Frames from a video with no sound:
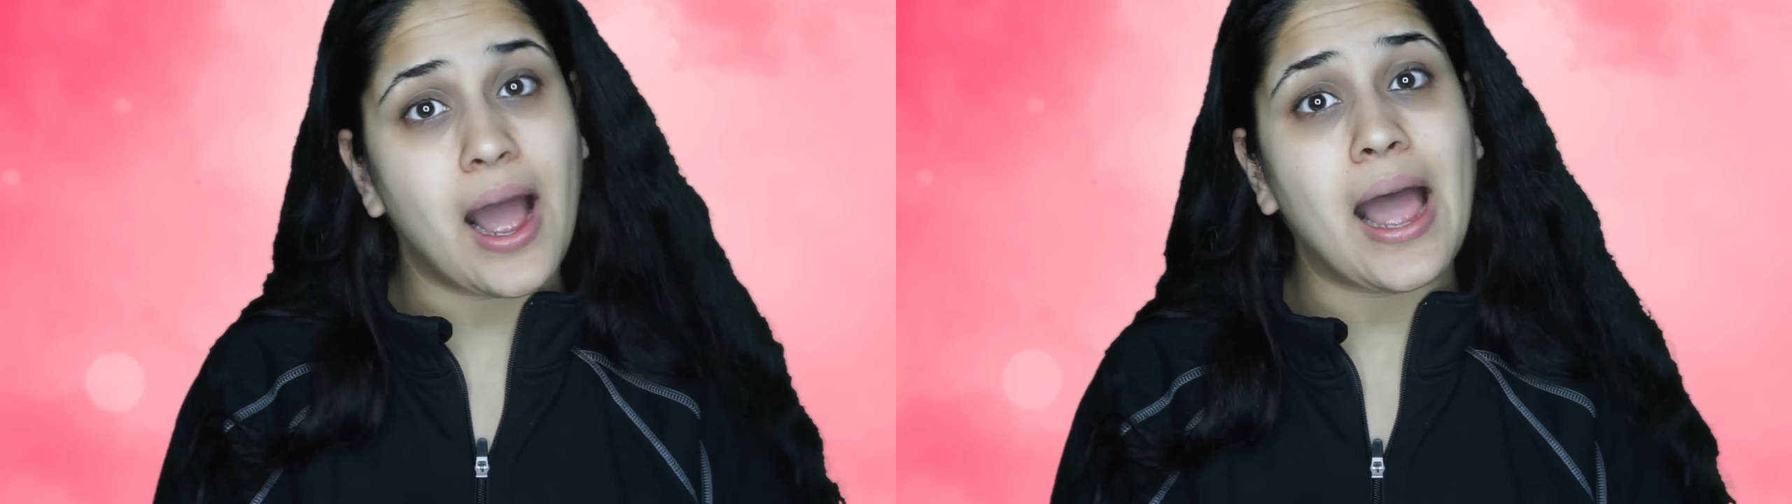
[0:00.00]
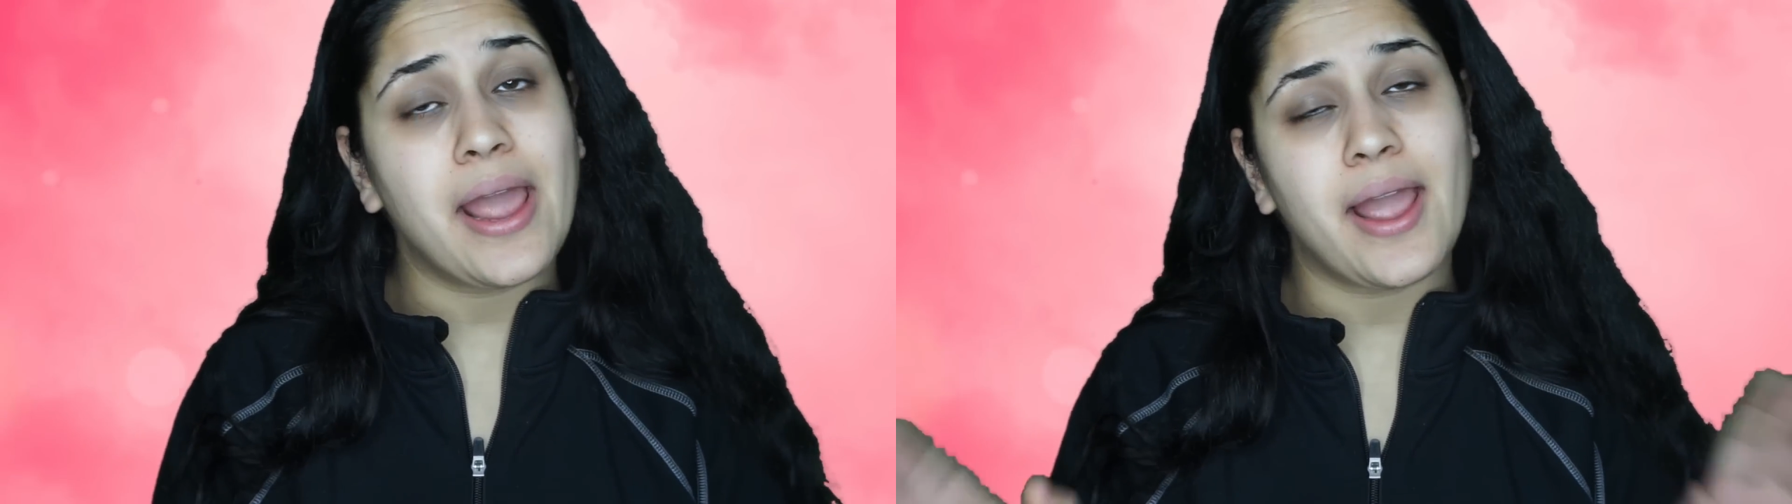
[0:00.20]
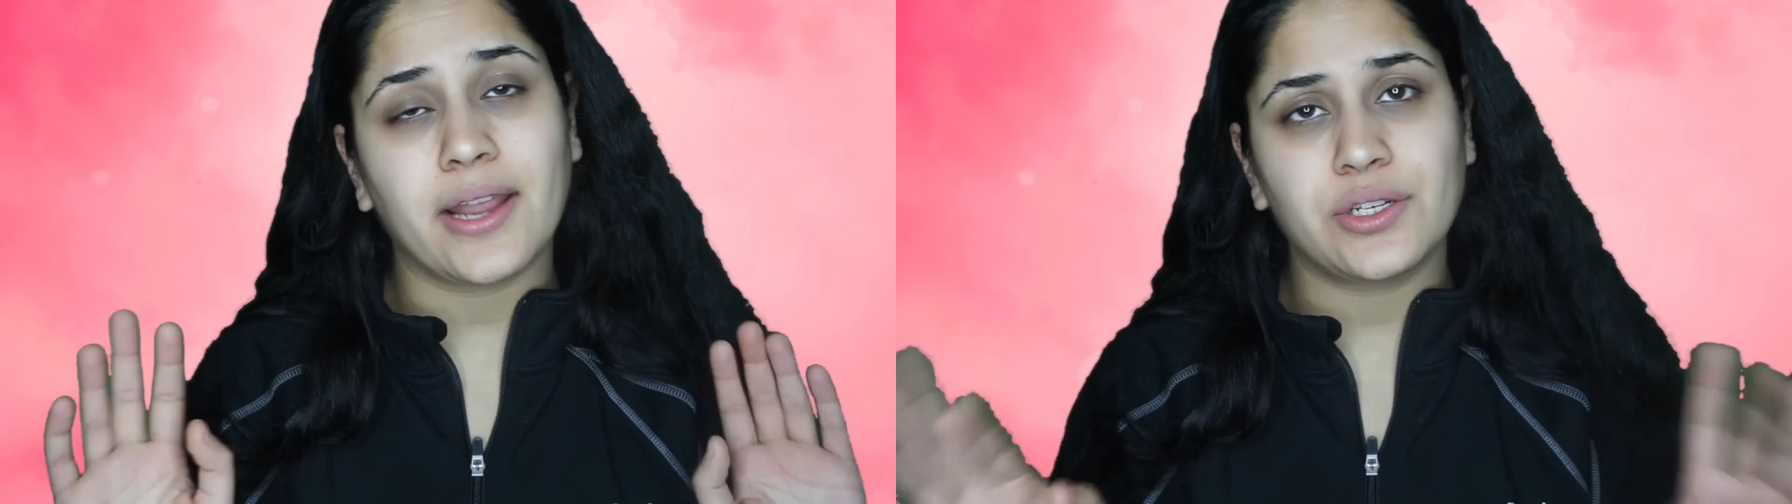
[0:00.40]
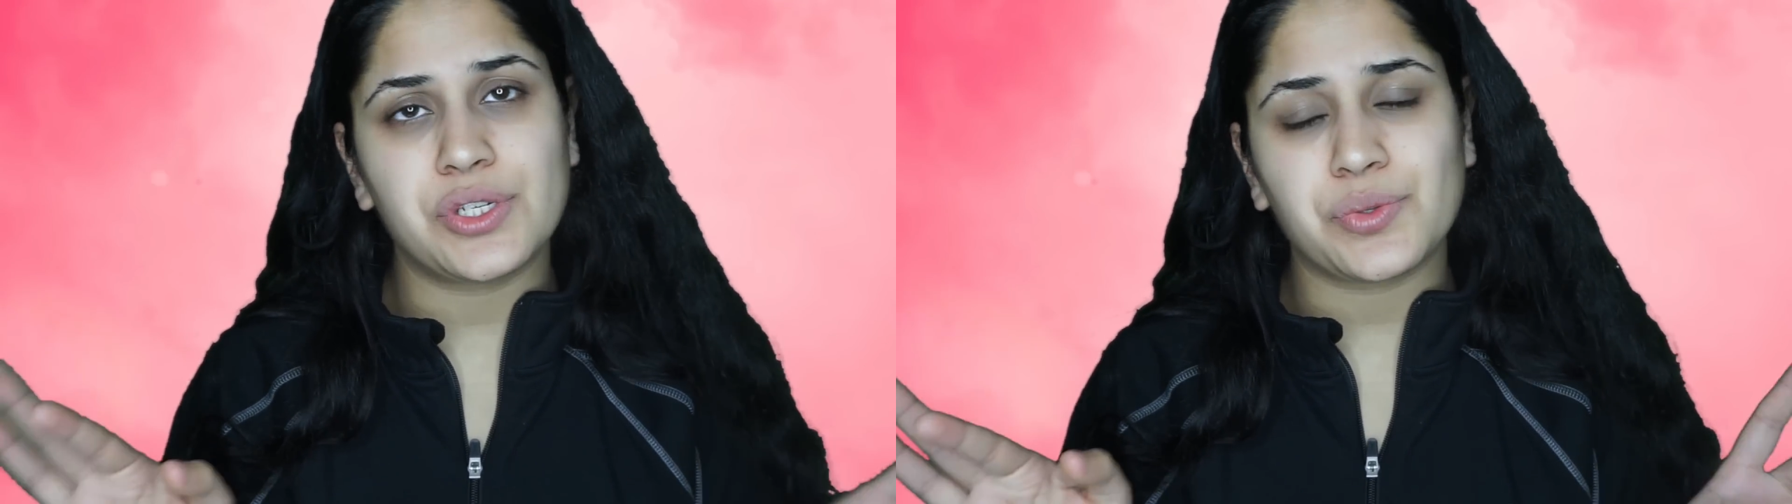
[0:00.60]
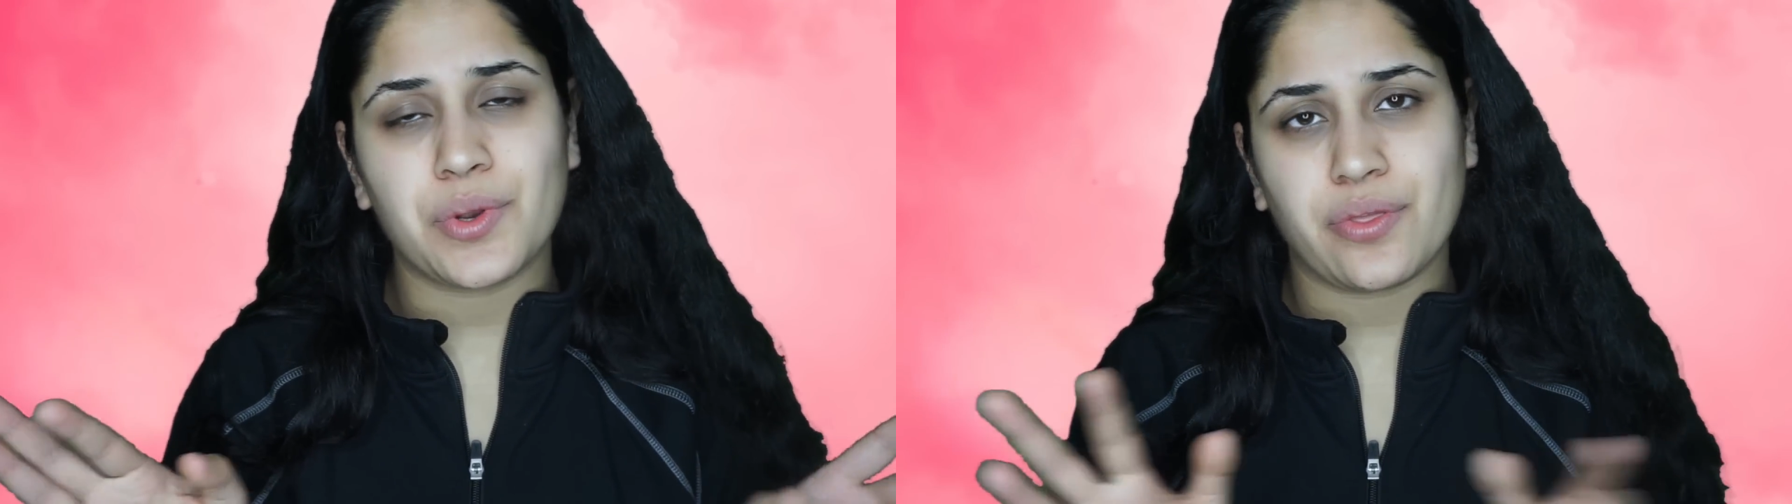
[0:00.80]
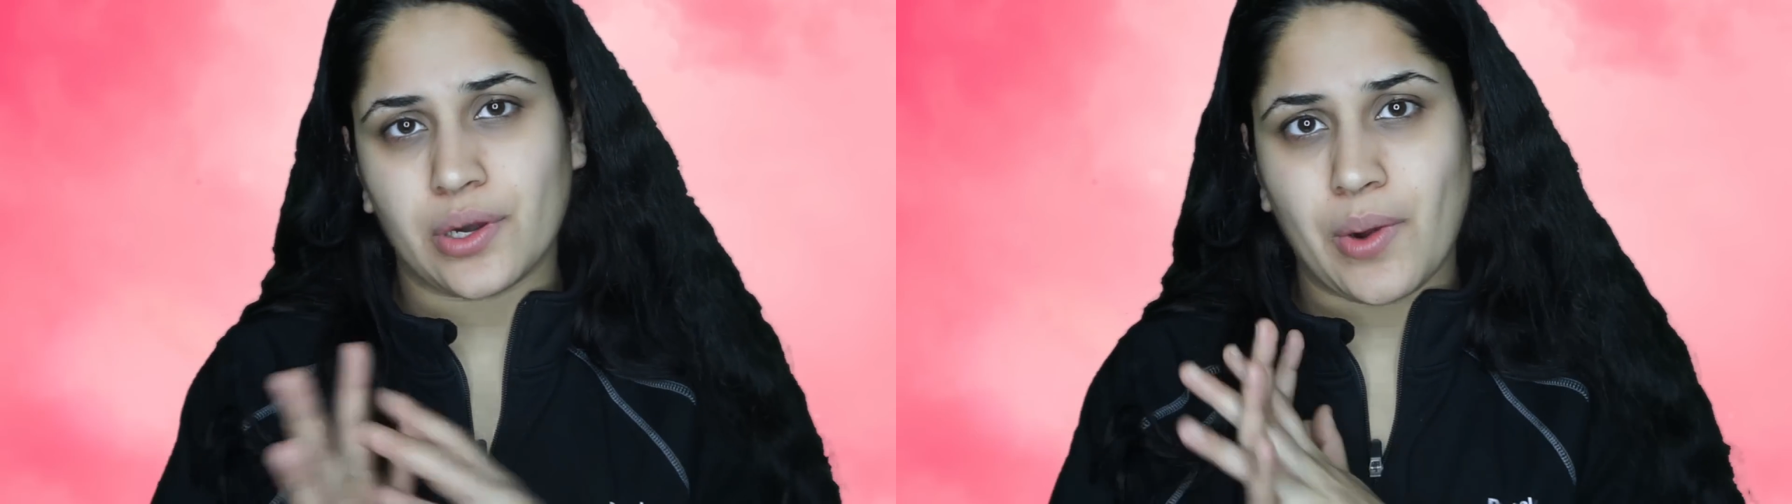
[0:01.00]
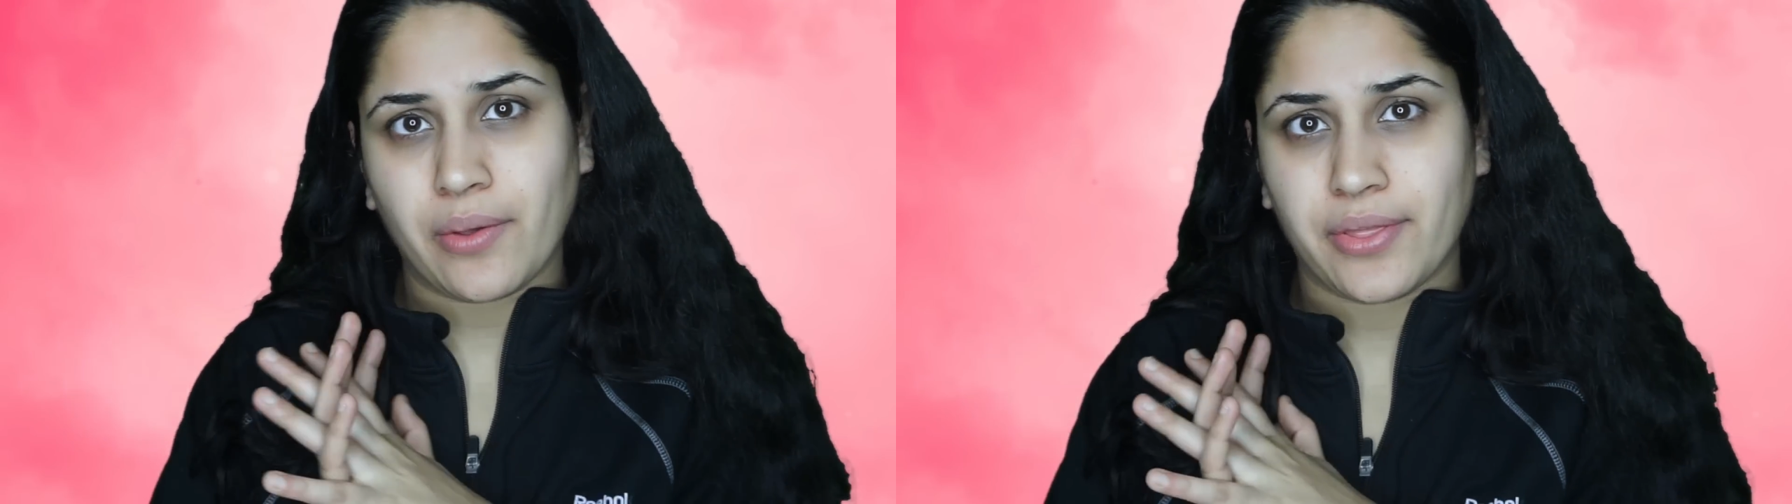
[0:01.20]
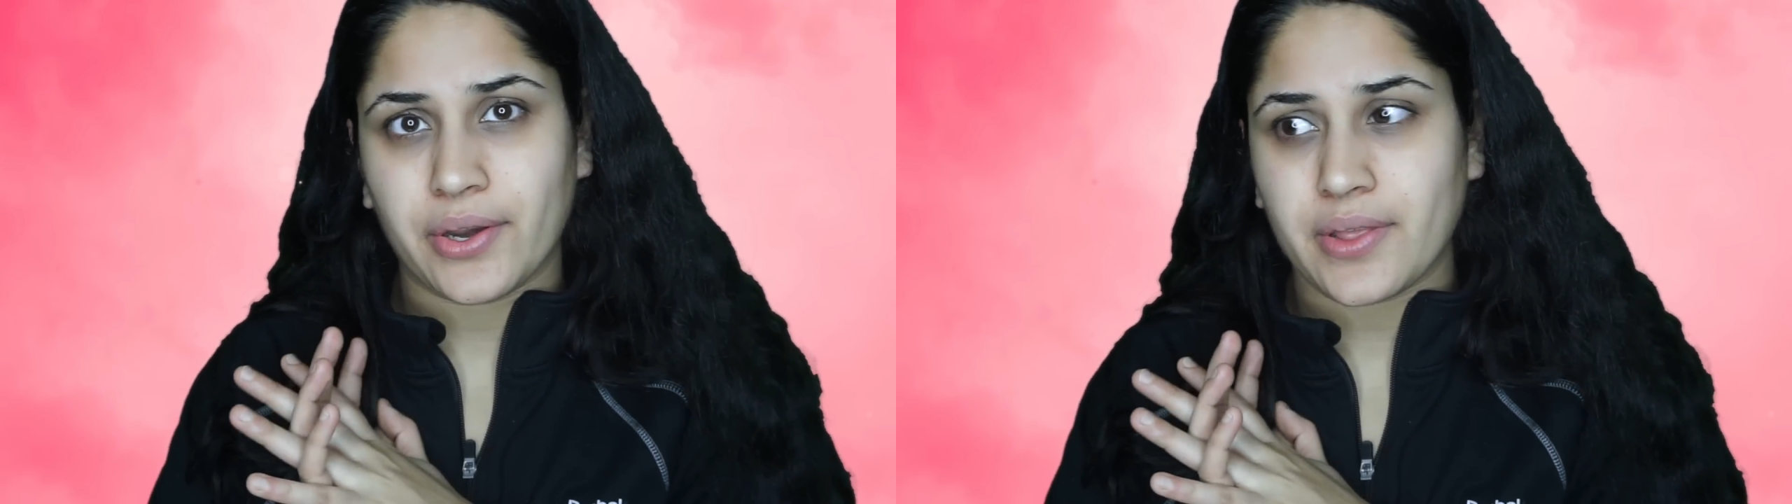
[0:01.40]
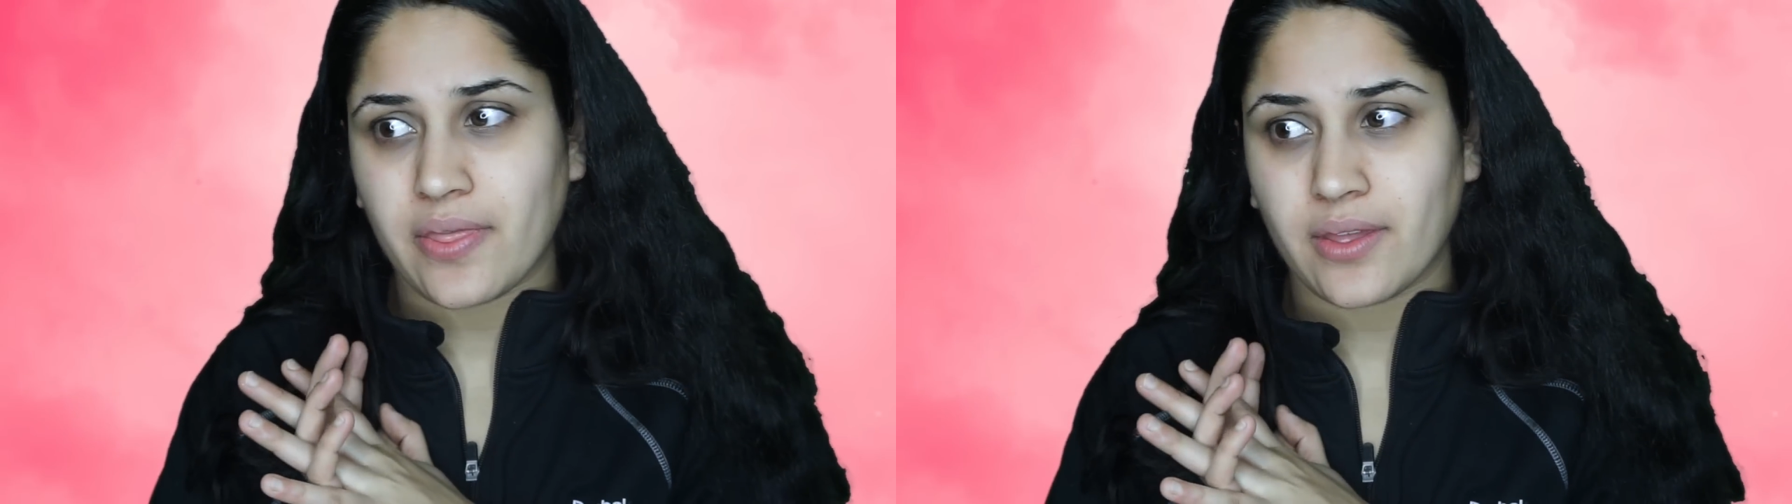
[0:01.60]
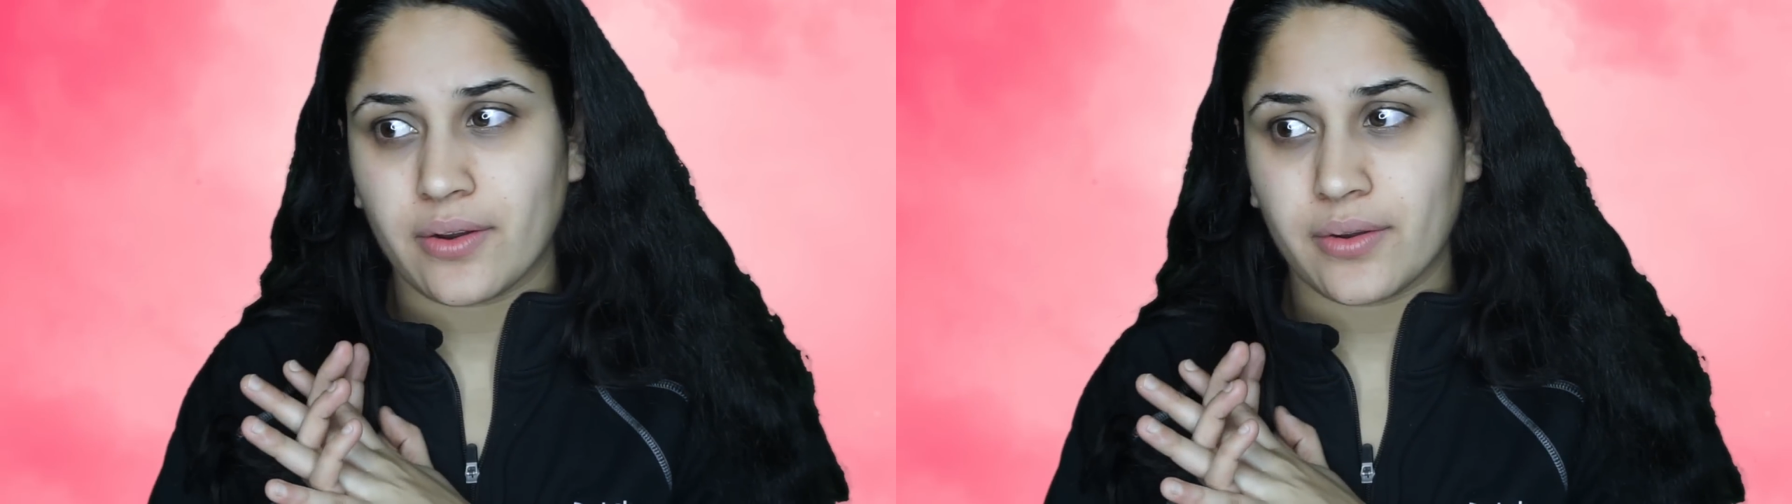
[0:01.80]
I do just want to throw out there
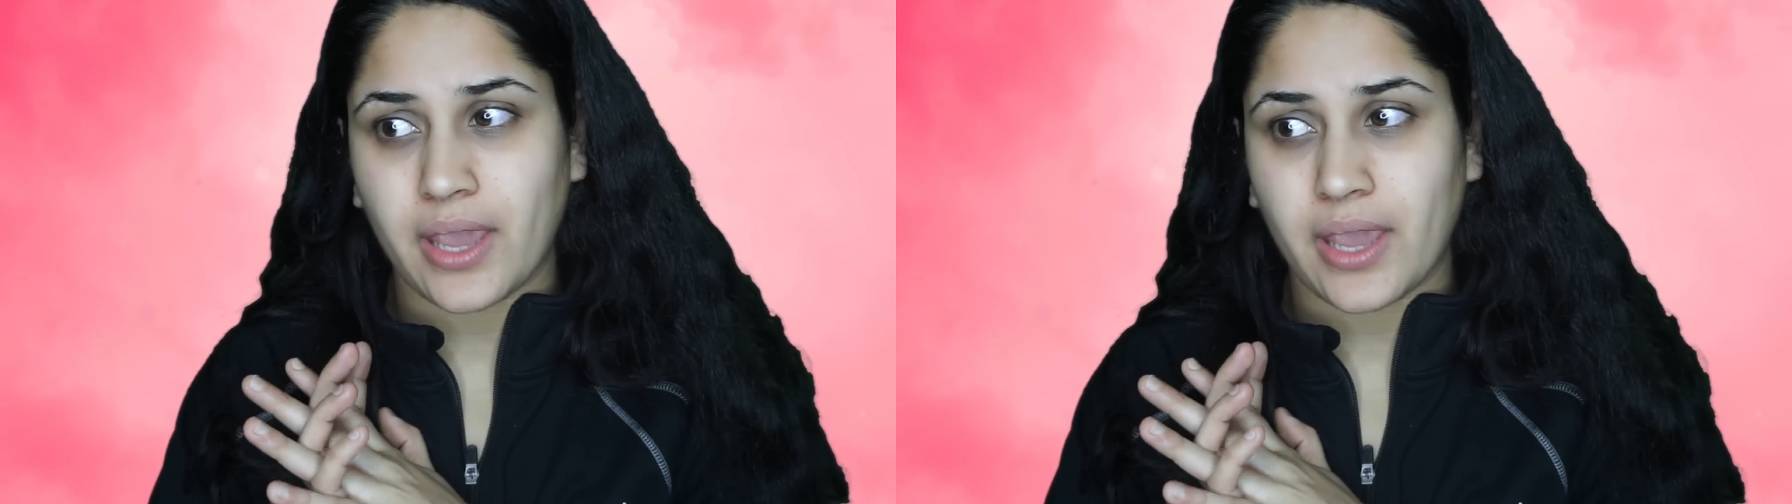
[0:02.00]
that the